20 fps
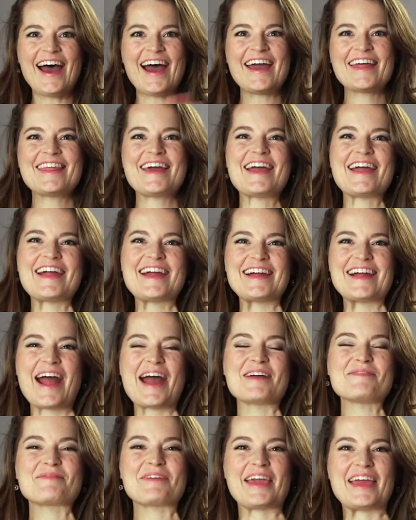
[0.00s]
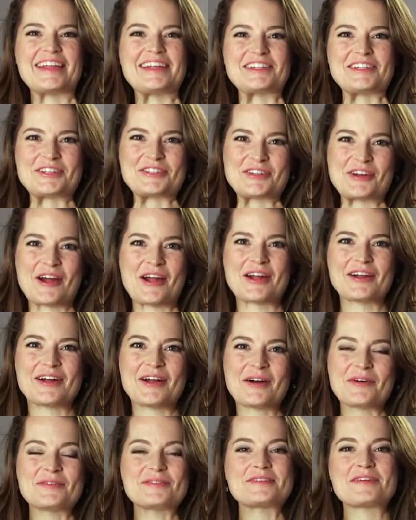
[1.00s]
Hi there, I'm Katie Dattar,
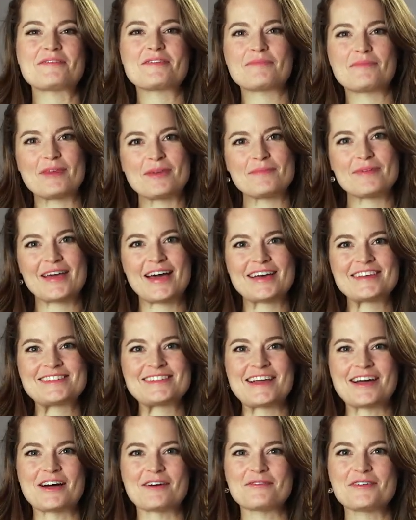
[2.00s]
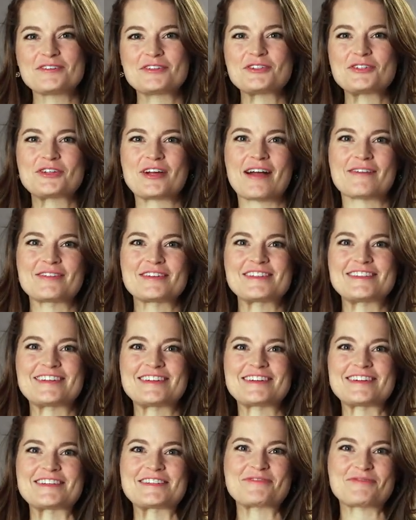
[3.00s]
host of the PBS television travel
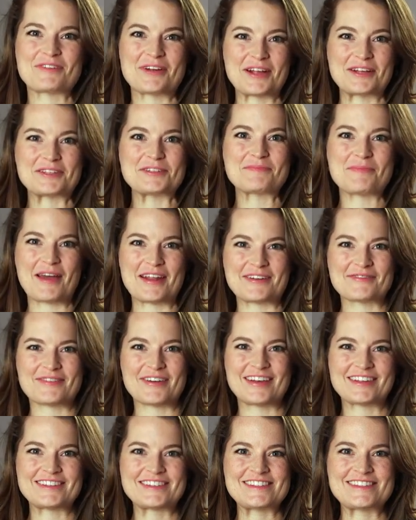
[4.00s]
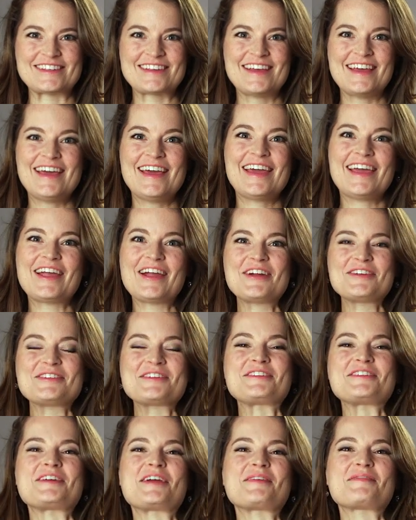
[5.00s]
series Fringe Benefits, here to
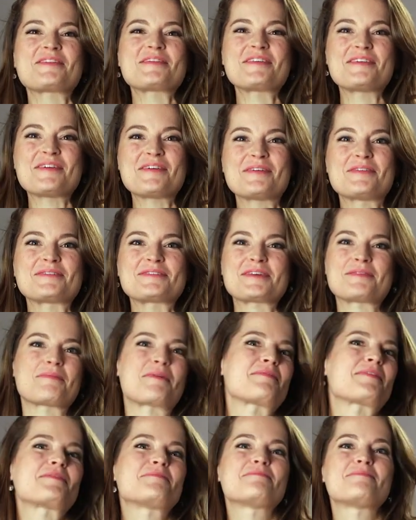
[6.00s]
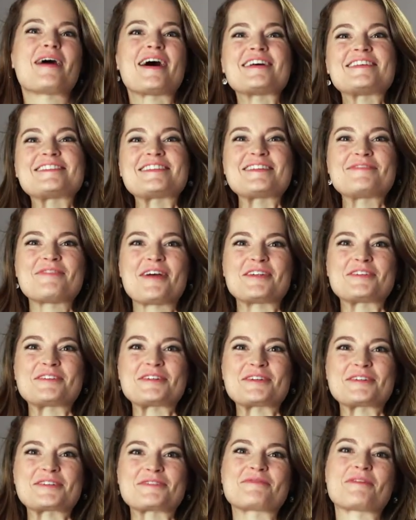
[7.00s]
share with you some of the best
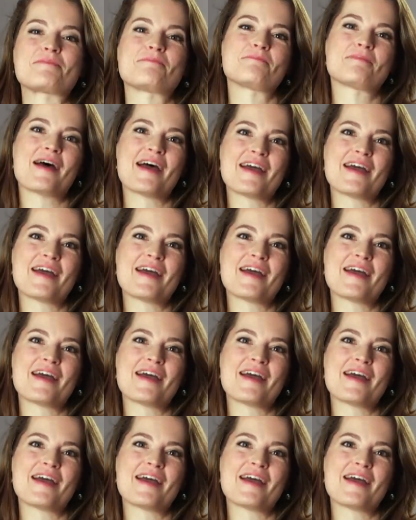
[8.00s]
adventures from